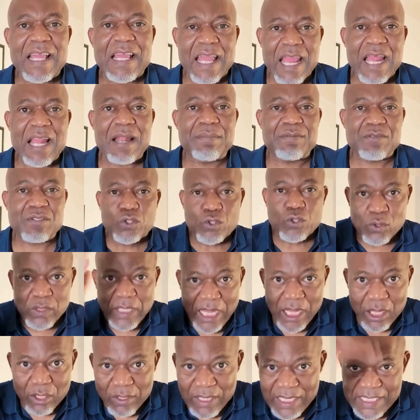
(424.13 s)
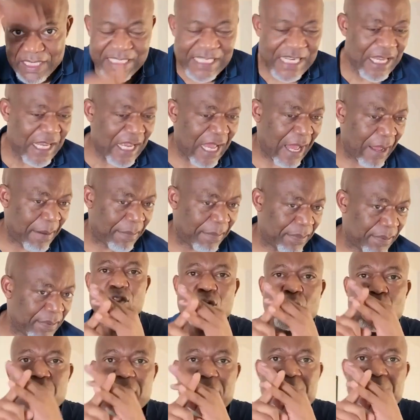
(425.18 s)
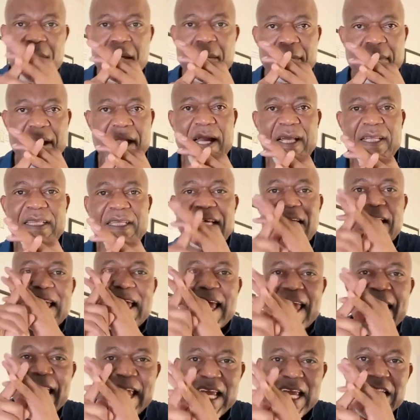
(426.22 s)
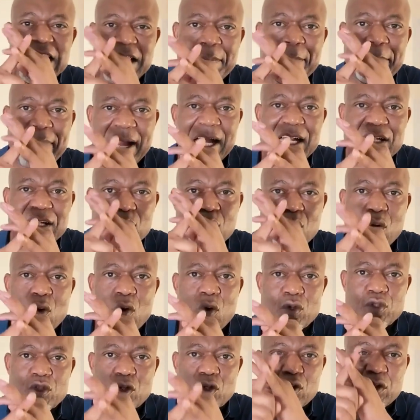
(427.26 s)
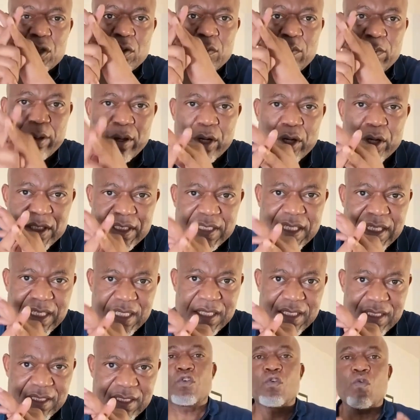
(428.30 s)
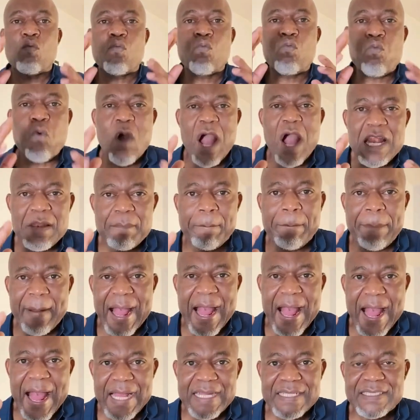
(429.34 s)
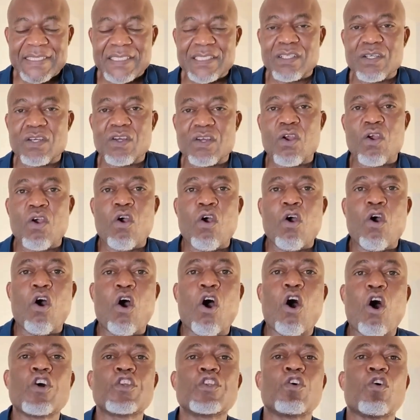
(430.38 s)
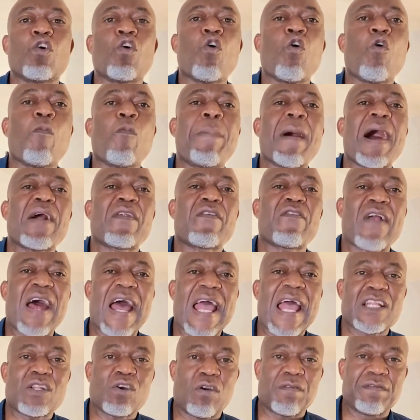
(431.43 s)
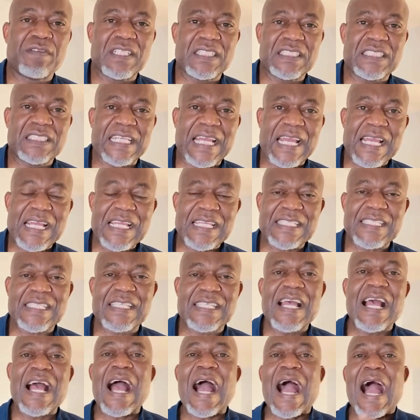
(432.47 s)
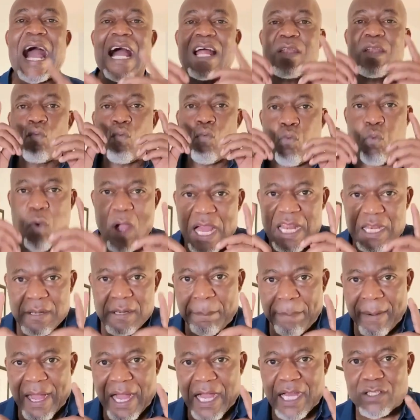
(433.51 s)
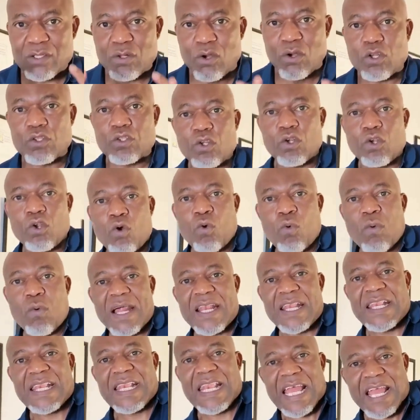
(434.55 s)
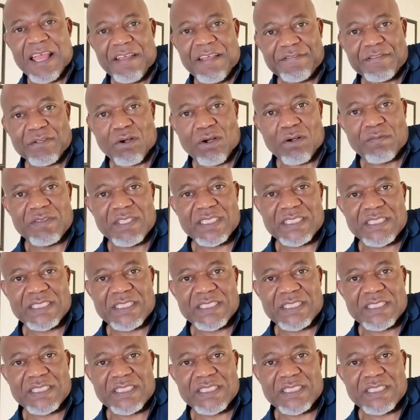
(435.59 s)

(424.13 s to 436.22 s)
help. So now let's recap. So remember, the AED pad goes on the bare skin. So one pad on the upper right of the chest and one pad on the lower left of the